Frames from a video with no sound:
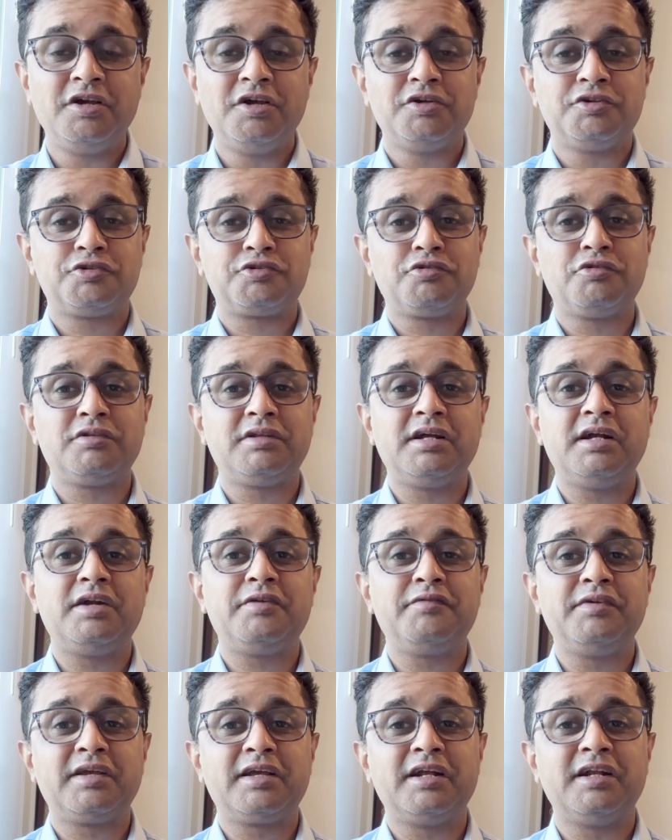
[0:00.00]
so
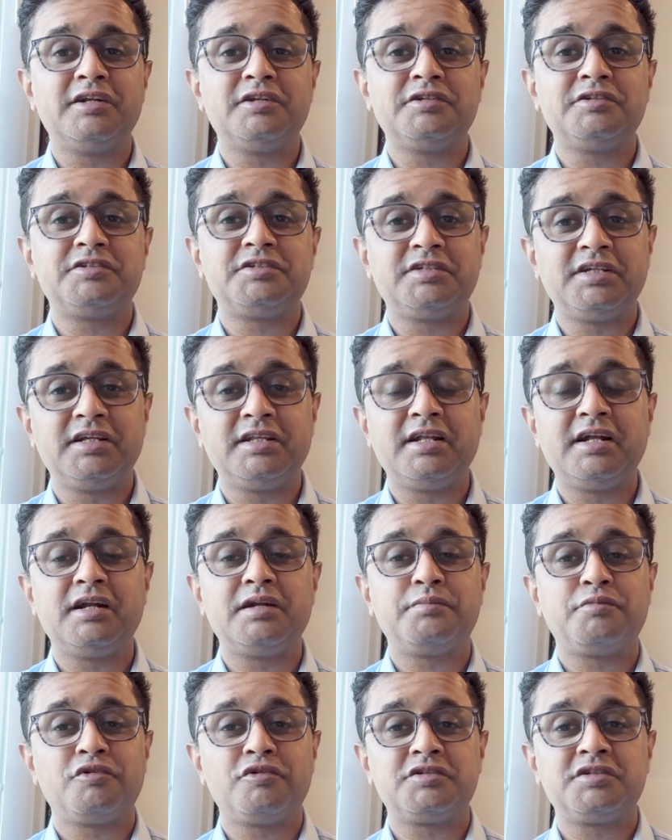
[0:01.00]
that we can say
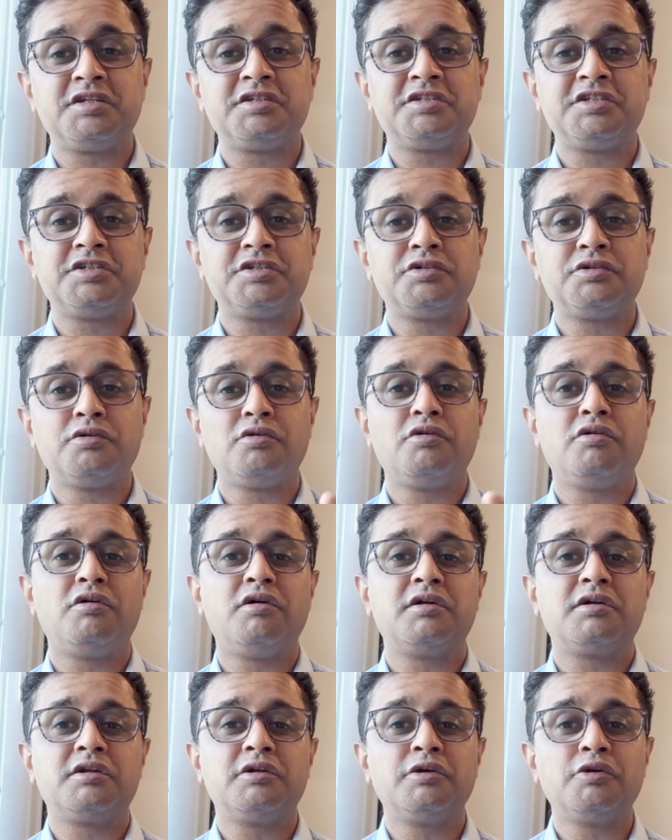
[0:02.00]
that process is
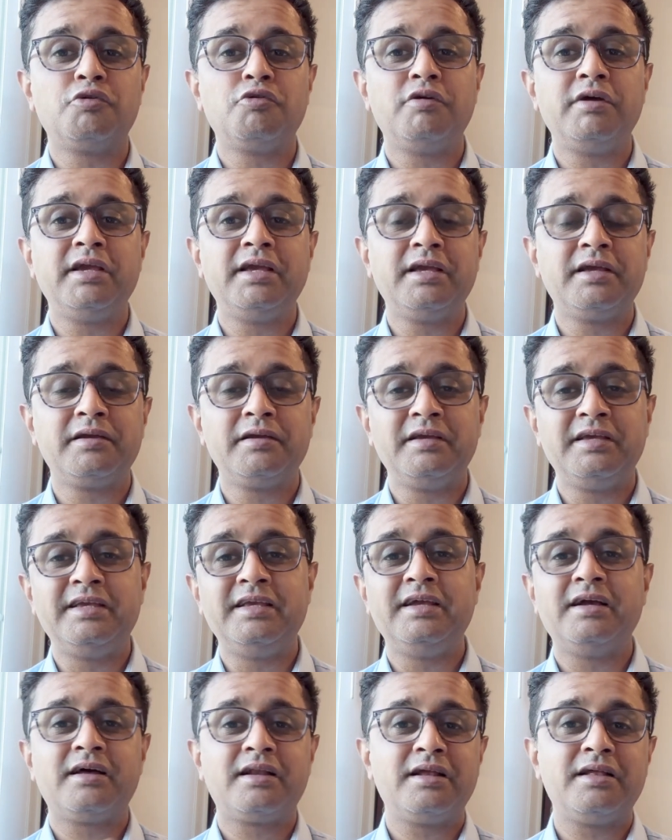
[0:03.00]
not going
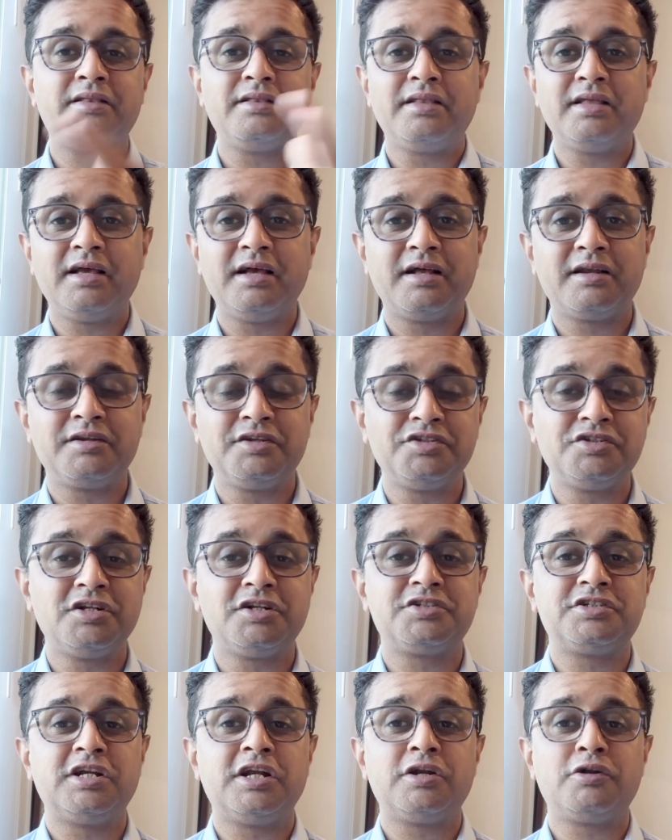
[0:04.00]
here and there,
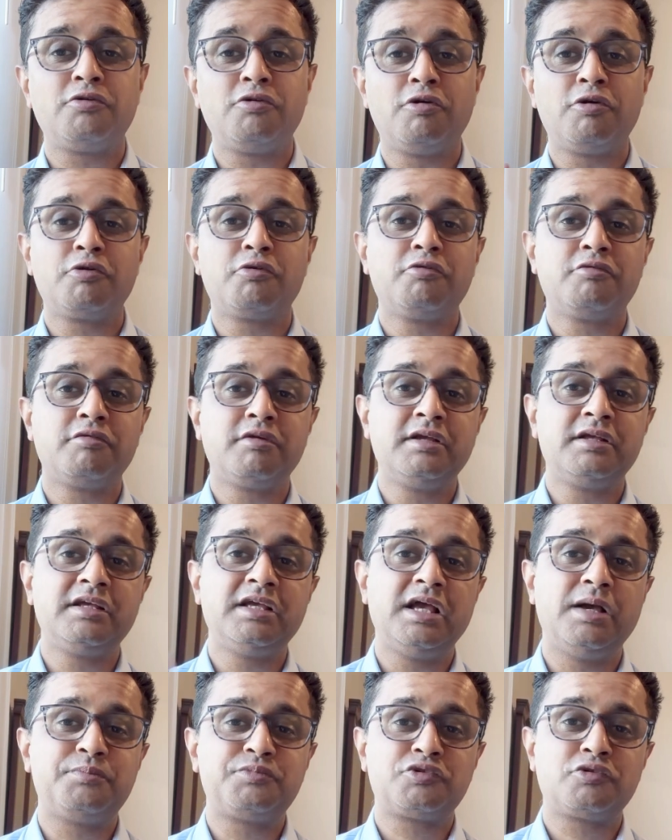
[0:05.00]
results are not going
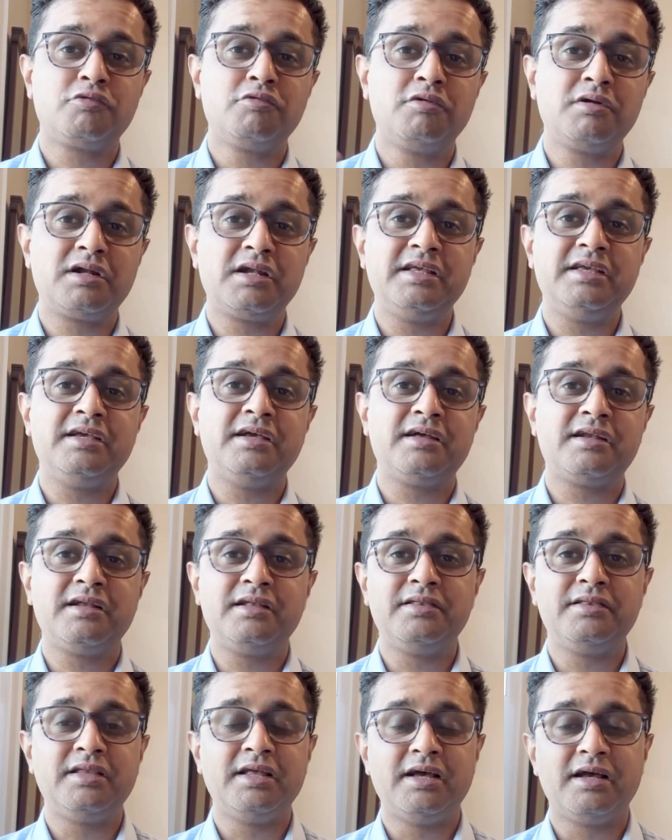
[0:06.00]
absolutely here
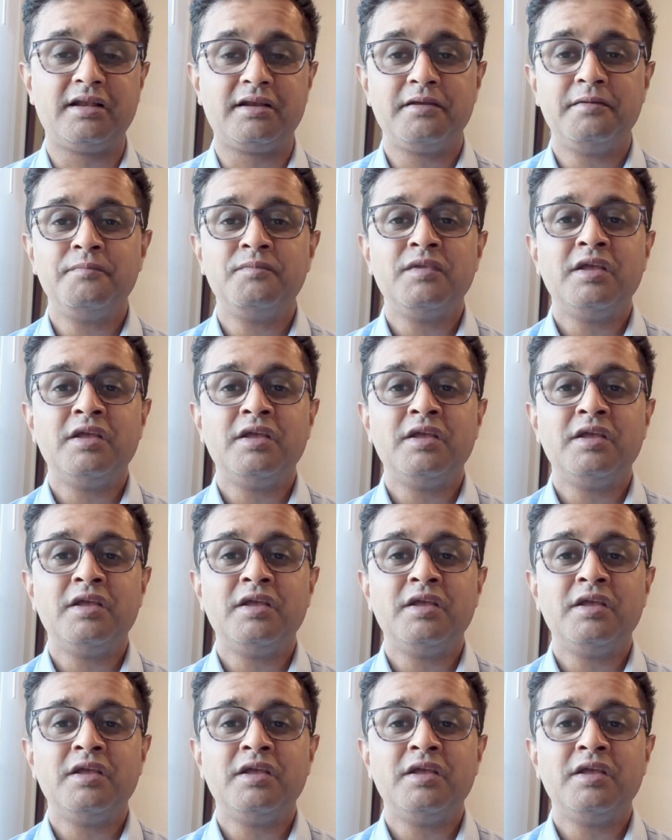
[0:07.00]
and there